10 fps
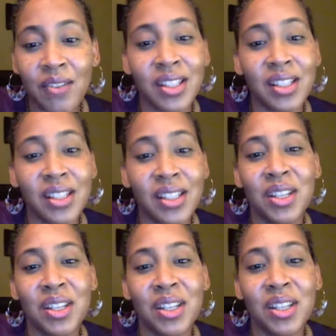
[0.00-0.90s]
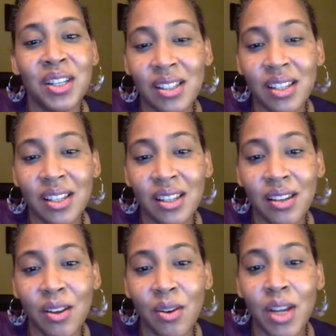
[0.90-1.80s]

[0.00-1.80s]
as I've been expressing, you know,